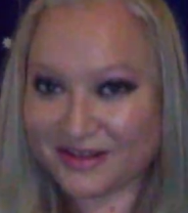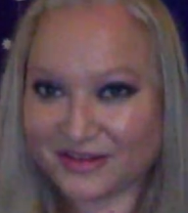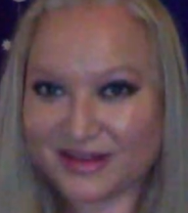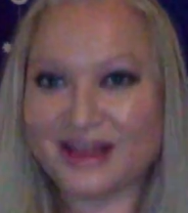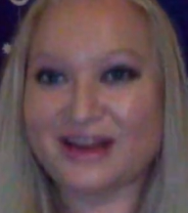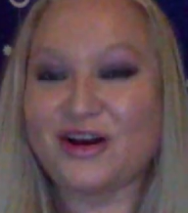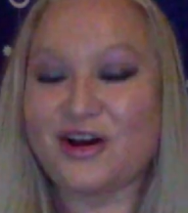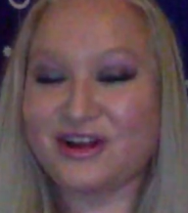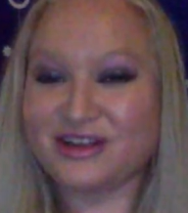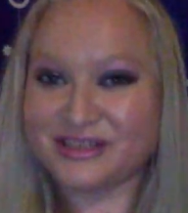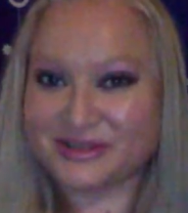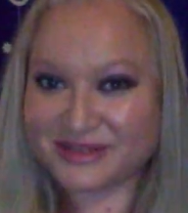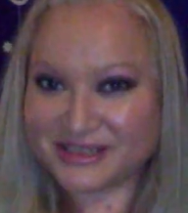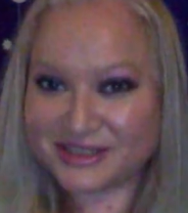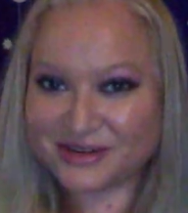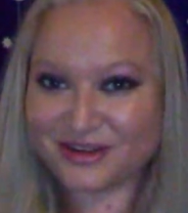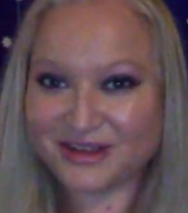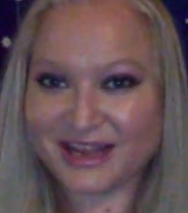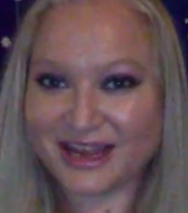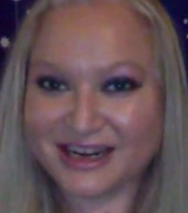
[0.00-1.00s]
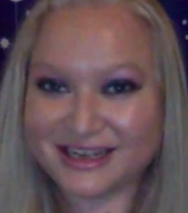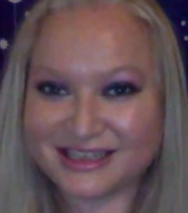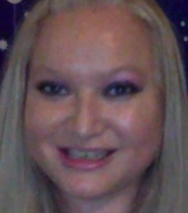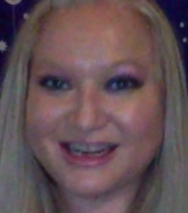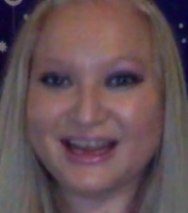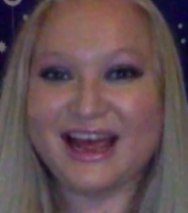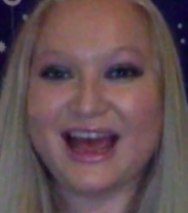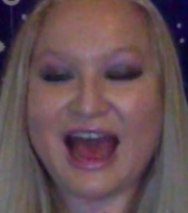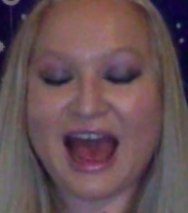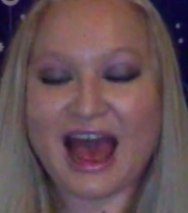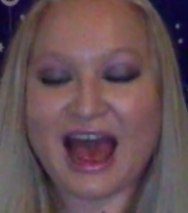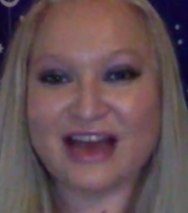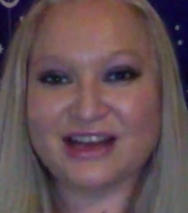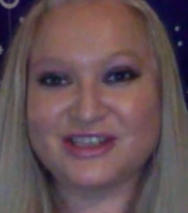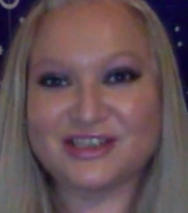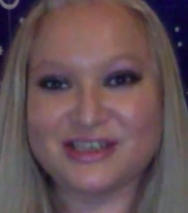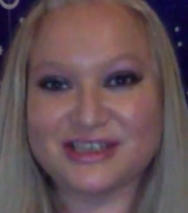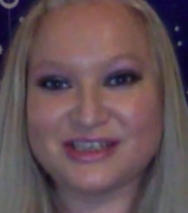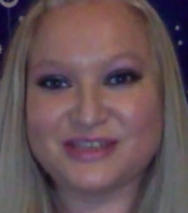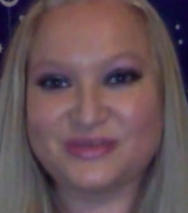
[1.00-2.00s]
and also adult-aligned
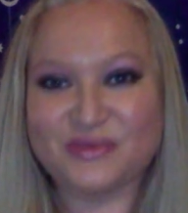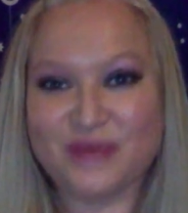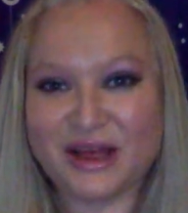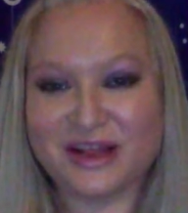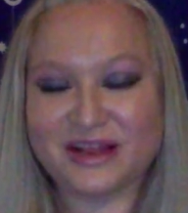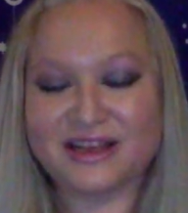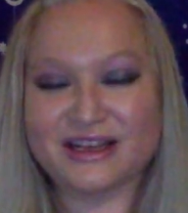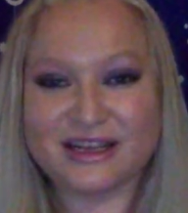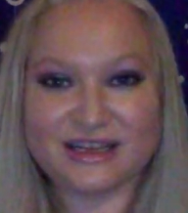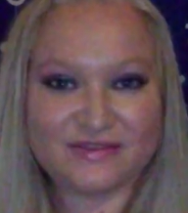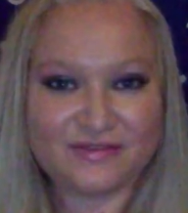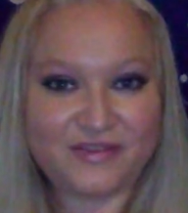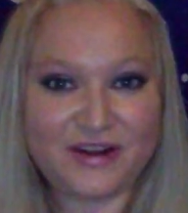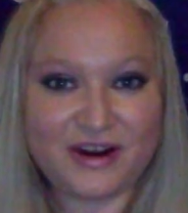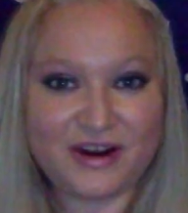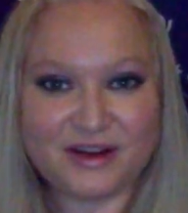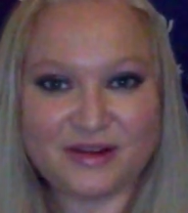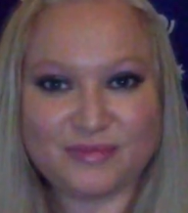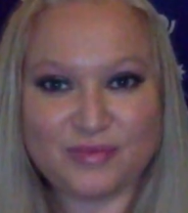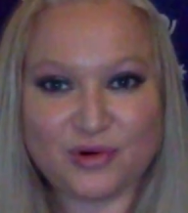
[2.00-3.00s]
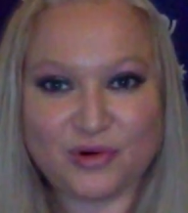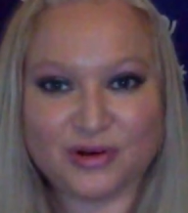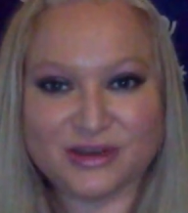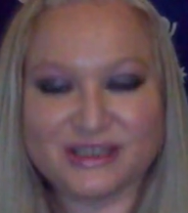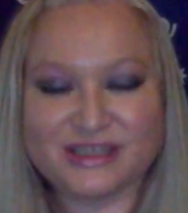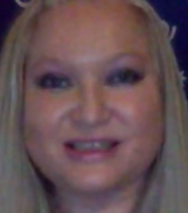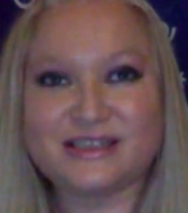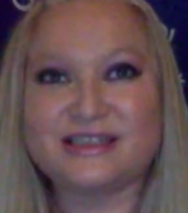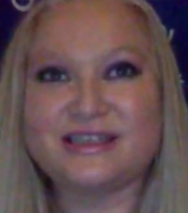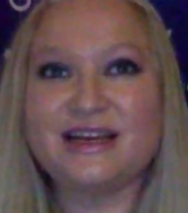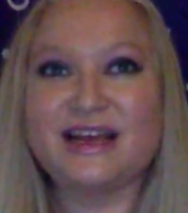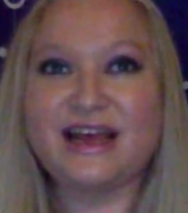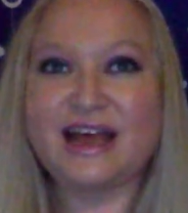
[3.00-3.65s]
action as well. Very important.